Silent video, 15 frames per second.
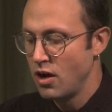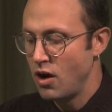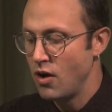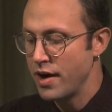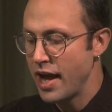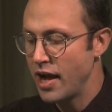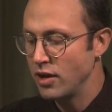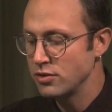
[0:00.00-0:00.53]
on
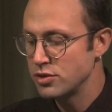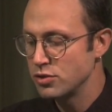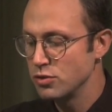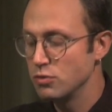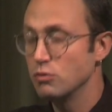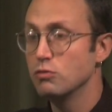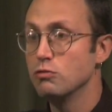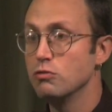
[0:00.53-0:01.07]
how
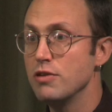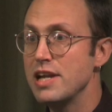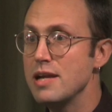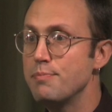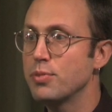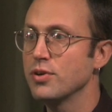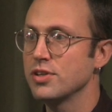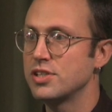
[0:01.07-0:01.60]
to
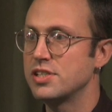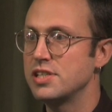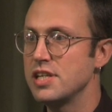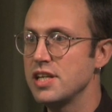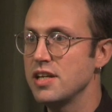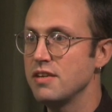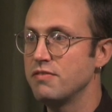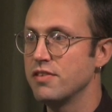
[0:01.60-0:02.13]

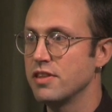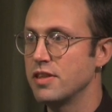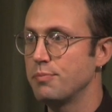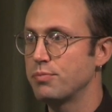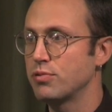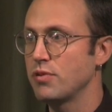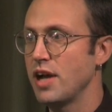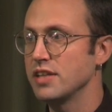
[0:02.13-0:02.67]
re-perceive the
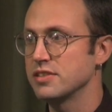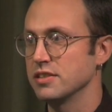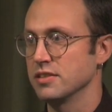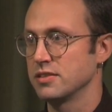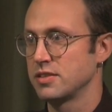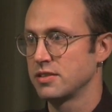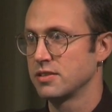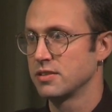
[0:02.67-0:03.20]

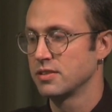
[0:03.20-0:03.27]
present